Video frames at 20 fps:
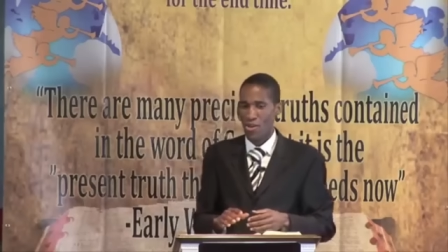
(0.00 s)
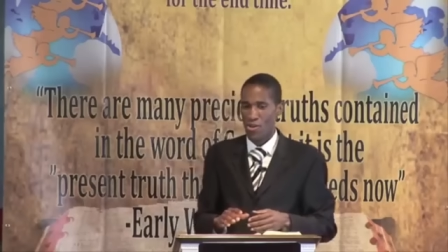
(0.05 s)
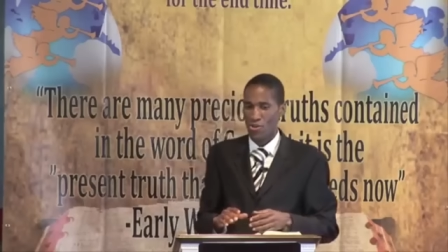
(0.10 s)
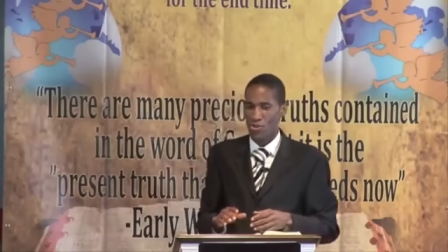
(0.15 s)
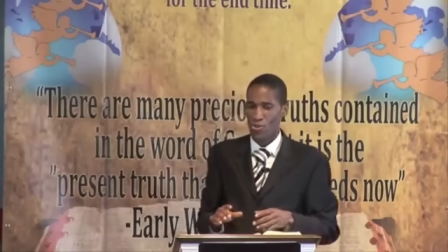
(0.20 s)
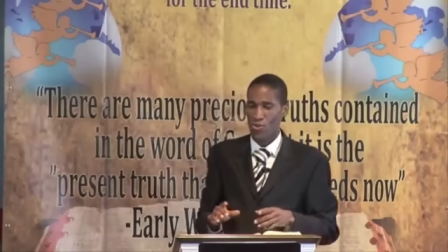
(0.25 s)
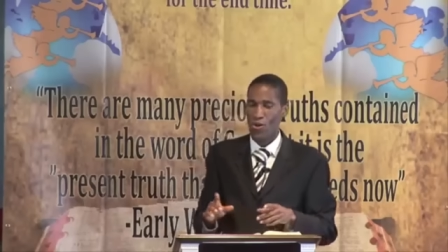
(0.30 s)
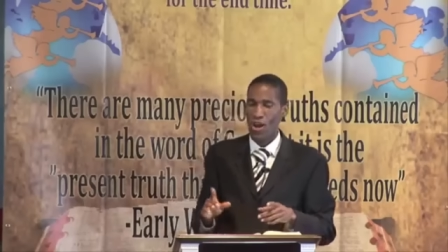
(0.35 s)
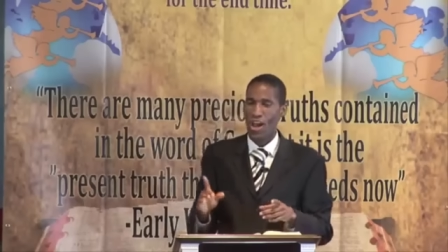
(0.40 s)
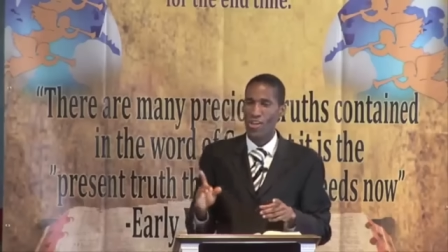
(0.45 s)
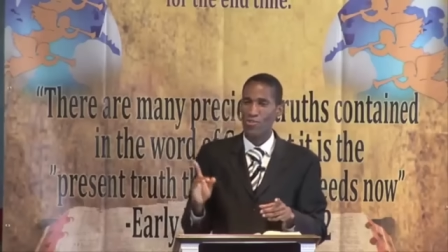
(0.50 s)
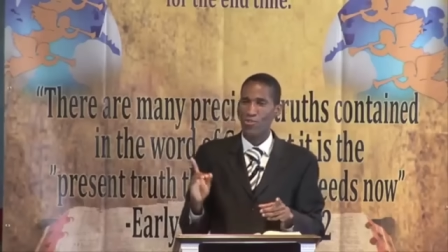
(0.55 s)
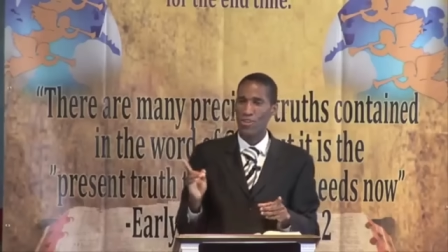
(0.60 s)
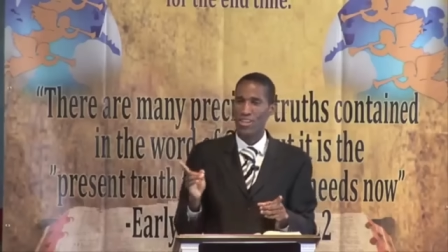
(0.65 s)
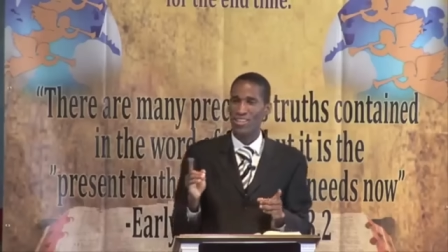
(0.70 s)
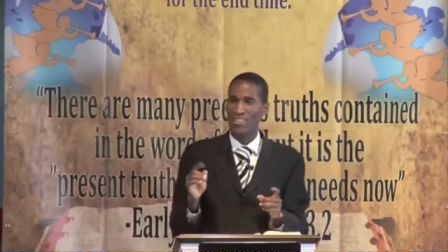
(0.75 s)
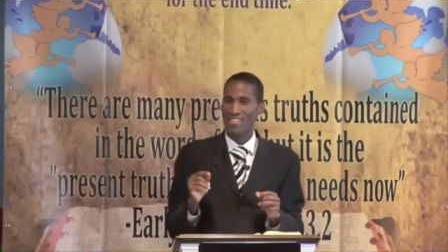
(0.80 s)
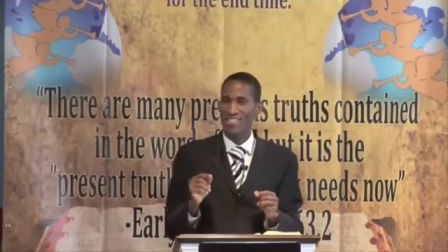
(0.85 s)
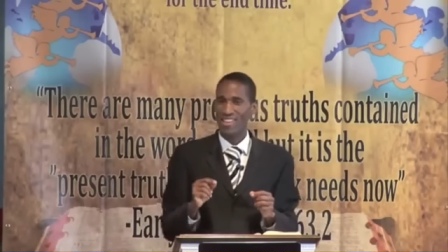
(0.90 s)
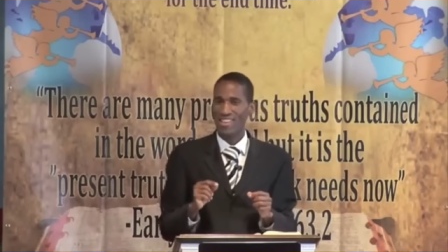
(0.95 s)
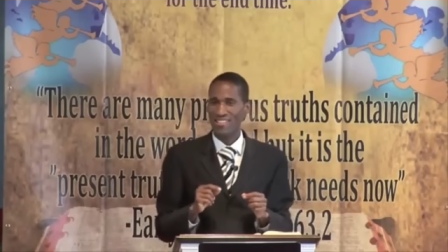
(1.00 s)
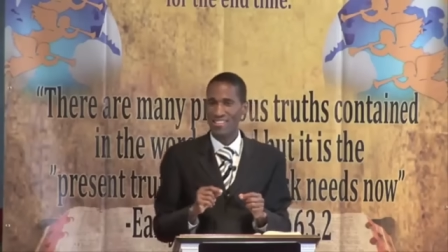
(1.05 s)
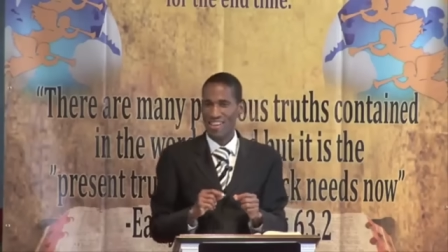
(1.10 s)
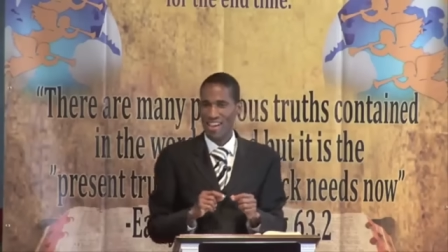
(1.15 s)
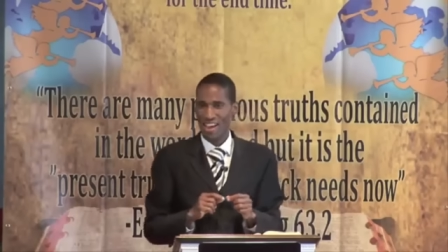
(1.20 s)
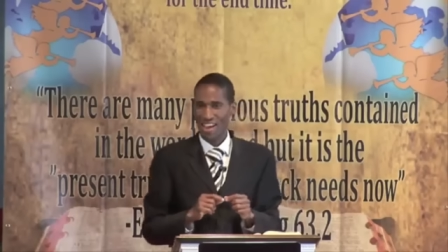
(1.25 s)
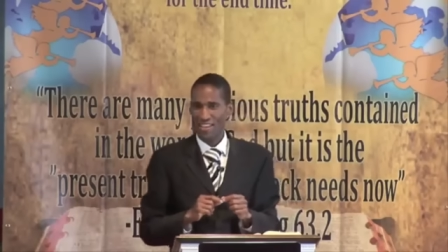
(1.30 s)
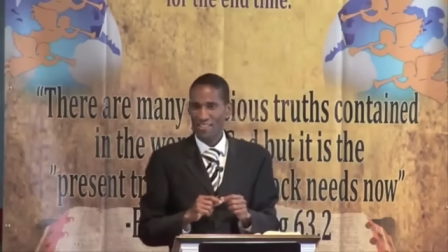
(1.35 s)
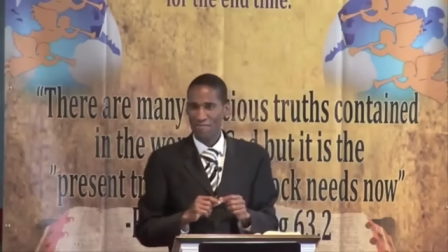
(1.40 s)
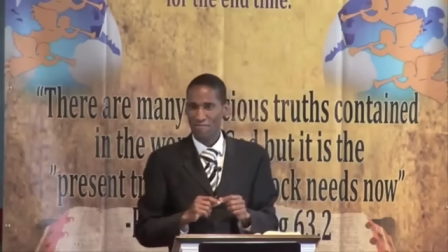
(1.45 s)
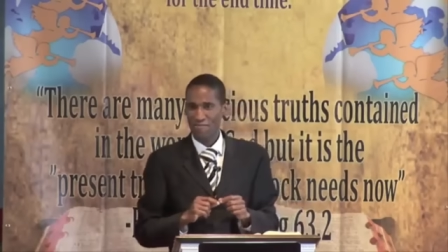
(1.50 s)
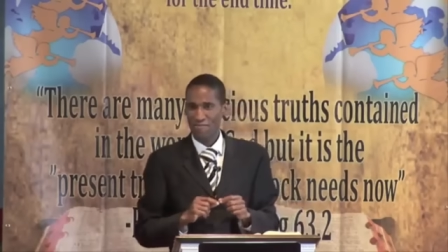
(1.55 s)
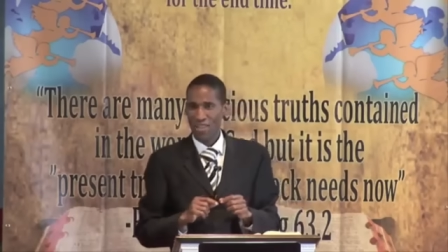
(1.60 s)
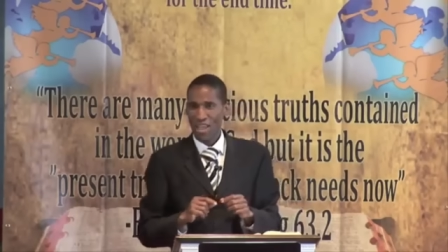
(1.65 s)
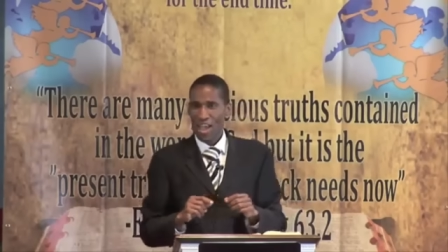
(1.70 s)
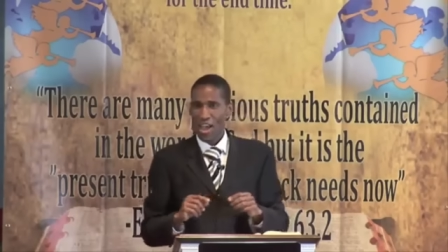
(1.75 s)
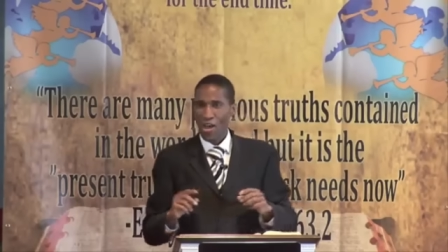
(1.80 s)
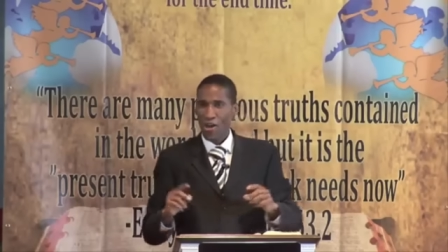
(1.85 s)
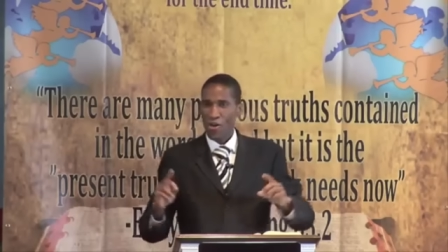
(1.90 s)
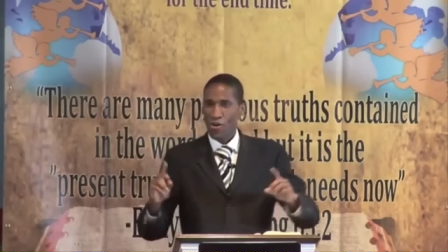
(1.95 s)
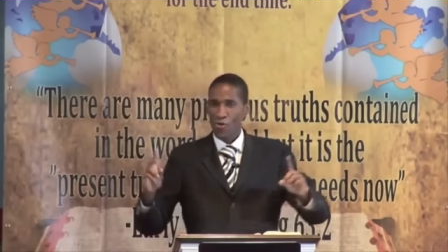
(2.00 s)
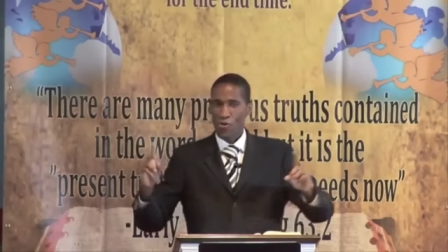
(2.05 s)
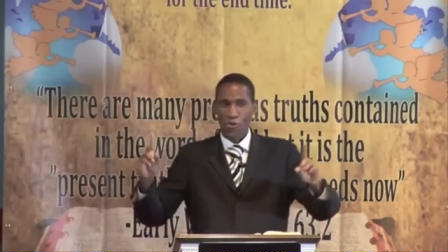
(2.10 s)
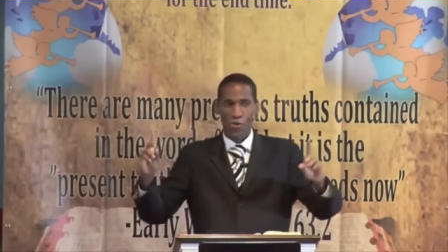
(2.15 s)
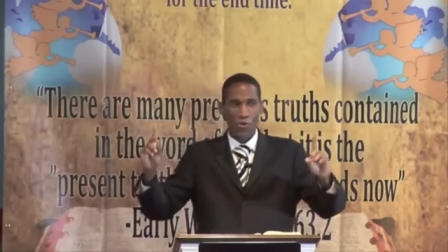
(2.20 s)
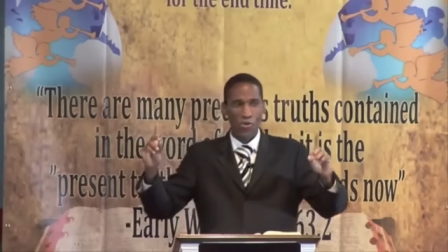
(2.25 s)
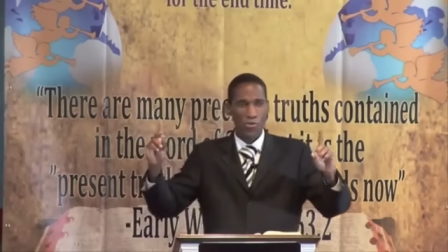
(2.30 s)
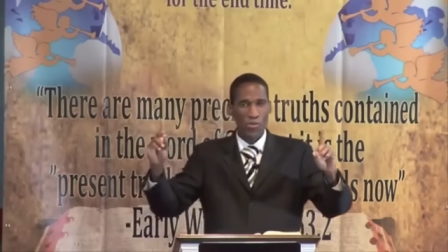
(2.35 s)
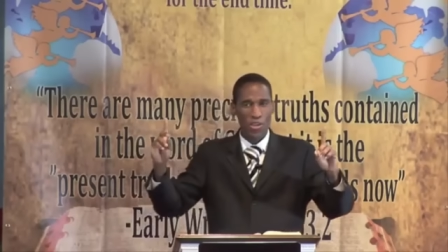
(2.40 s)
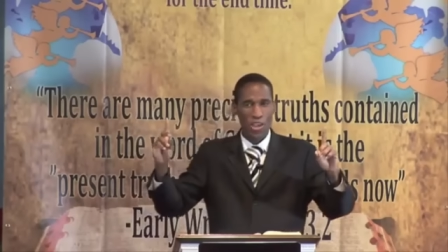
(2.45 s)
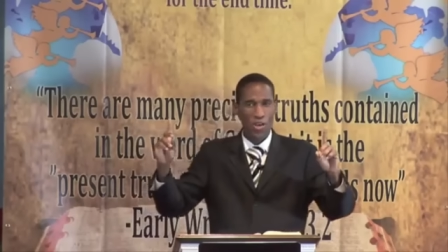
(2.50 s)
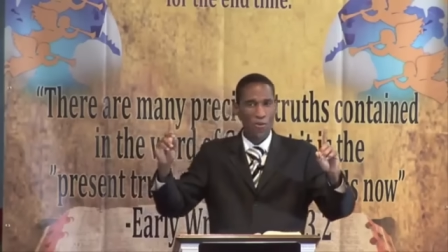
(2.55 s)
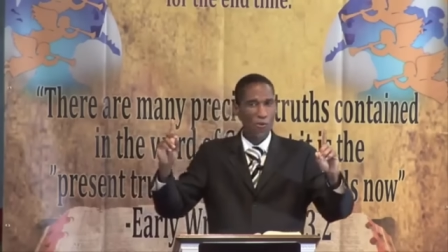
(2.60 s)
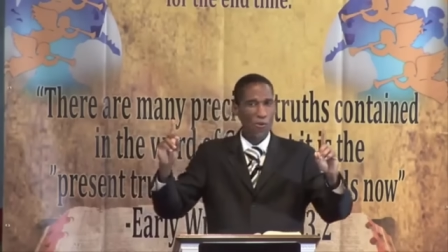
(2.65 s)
So as you can see there, it